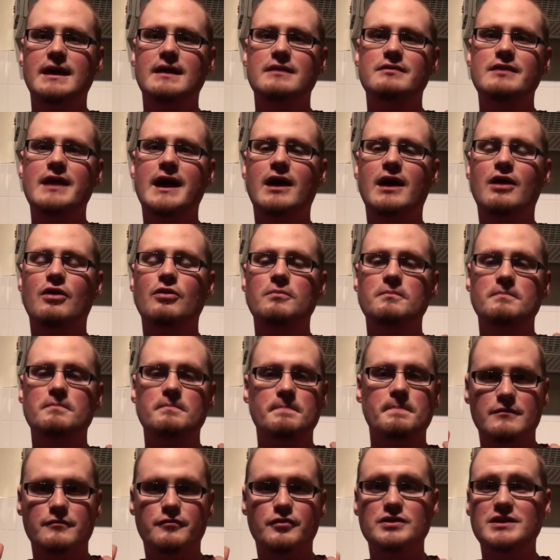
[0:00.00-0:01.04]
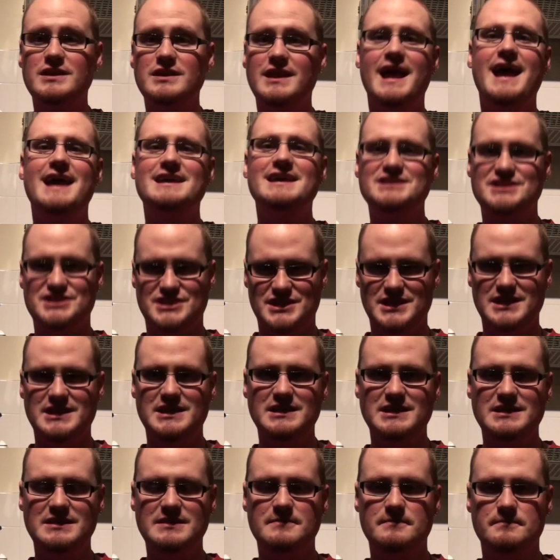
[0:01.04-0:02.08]
Now, for the last
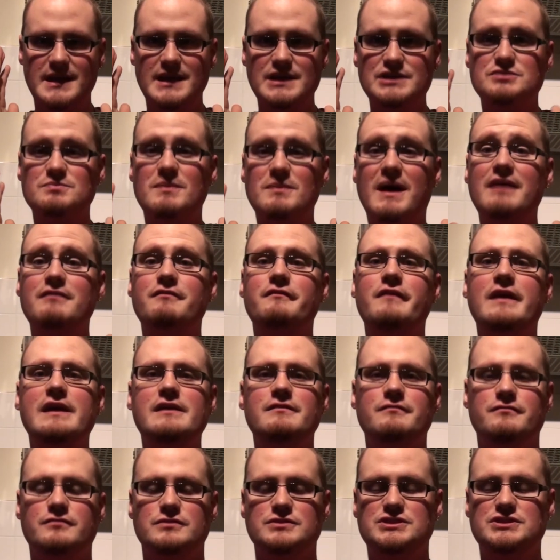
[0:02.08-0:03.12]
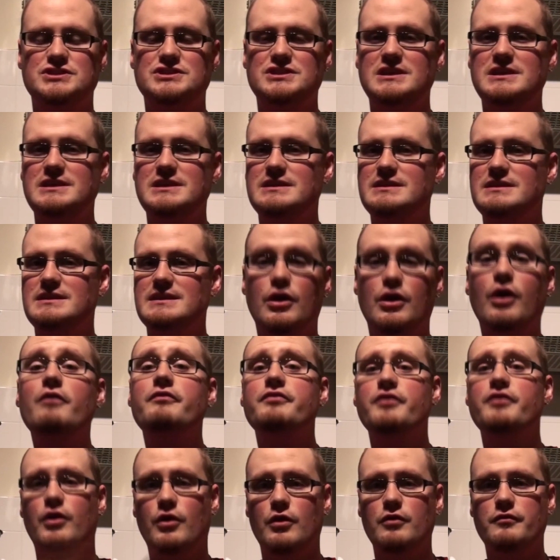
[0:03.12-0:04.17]
scene is my favorite scene of
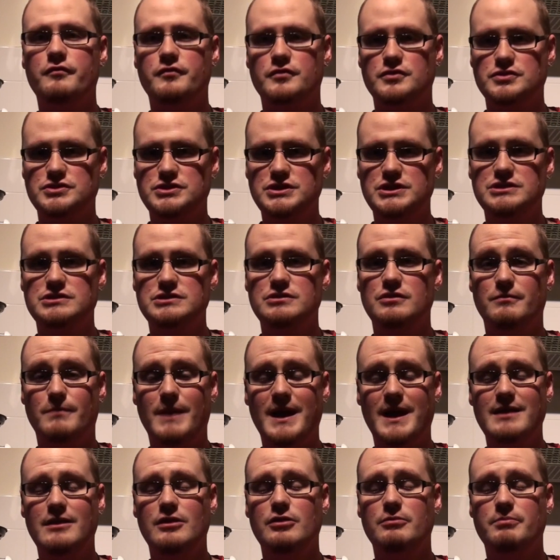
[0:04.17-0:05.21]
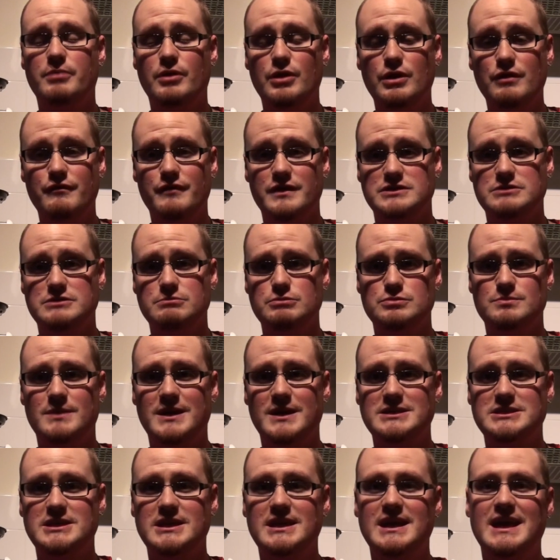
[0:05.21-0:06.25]
the whole first season of My Little Pony Friendship is
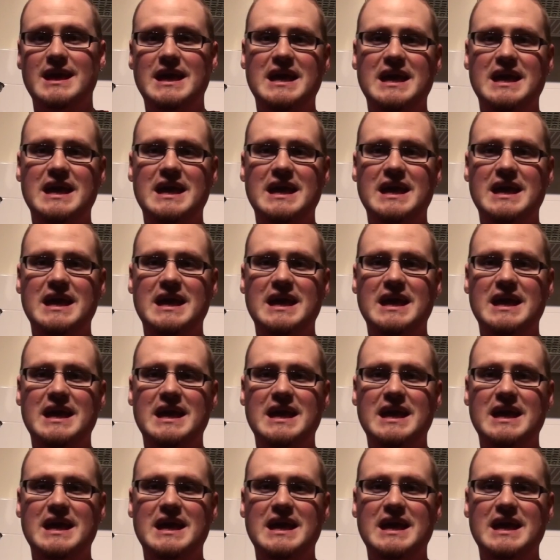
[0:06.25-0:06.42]
Magic.